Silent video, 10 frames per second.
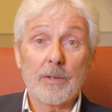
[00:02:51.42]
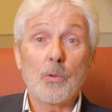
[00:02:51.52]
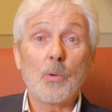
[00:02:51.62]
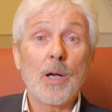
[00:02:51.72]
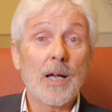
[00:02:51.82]

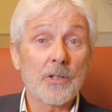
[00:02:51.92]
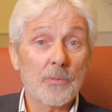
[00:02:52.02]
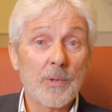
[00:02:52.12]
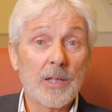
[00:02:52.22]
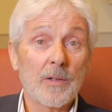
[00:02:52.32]
who has
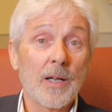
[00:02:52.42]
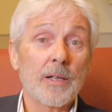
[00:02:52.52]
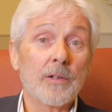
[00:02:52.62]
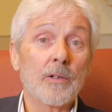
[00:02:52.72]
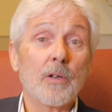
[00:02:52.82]
a
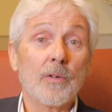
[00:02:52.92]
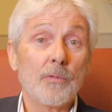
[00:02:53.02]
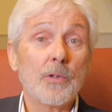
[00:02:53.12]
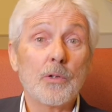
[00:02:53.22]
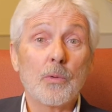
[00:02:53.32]
recliner, or
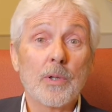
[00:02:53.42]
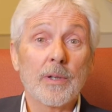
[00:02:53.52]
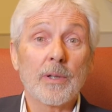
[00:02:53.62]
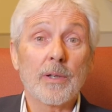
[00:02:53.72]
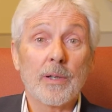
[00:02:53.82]
if you
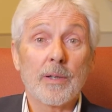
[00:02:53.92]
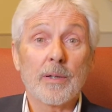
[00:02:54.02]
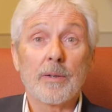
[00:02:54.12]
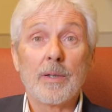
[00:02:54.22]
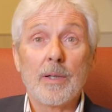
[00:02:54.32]

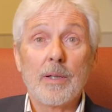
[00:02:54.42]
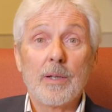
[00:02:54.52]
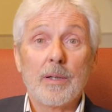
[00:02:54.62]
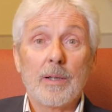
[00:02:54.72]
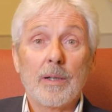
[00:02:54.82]
can
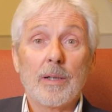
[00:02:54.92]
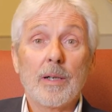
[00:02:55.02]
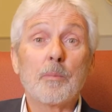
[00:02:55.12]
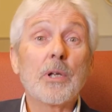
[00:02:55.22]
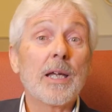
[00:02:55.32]

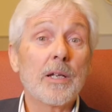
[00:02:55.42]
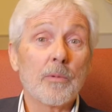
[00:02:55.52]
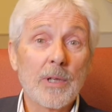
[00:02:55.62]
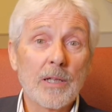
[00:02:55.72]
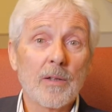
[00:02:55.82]
obtain
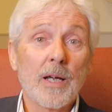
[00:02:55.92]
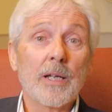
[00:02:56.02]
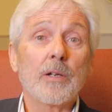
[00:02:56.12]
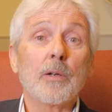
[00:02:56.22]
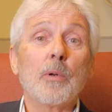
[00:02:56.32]
a
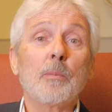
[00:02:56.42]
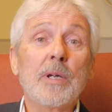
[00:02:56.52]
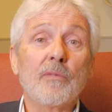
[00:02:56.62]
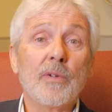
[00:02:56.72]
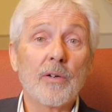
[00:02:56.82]
recliner, it would
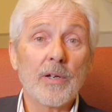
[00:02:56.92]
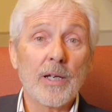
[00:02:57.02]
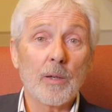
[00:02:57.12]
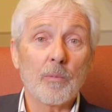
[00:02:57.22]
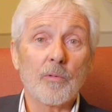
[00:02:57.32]
be very
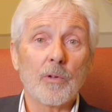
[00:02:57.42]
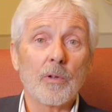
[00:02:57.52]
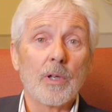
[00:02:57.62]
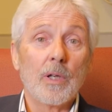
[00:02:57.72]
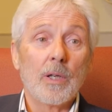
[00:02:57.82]

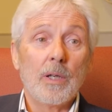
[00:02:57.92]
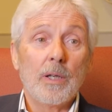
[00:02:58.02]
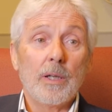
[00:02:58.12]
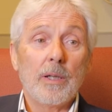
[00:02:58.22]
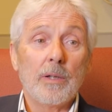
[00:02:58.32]
helpful
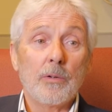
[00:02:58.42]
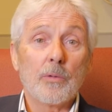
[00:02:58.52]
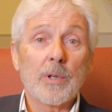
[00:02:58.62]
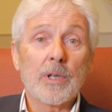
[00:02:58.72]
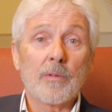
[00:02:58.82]
in
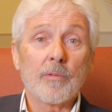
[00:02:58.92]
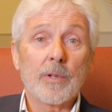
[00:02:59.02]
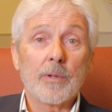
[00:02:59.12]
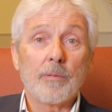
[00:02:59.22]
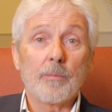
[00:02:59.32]
your
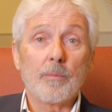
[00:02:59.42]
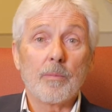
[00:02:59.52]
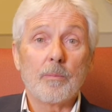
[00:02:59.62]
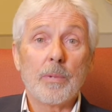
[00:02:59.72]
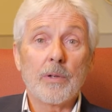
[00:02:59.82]
recovery
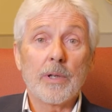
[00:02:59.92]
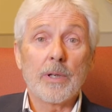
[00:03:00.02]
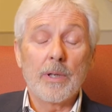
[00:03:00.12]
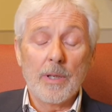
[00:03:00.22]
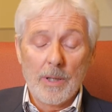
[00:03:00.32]
period.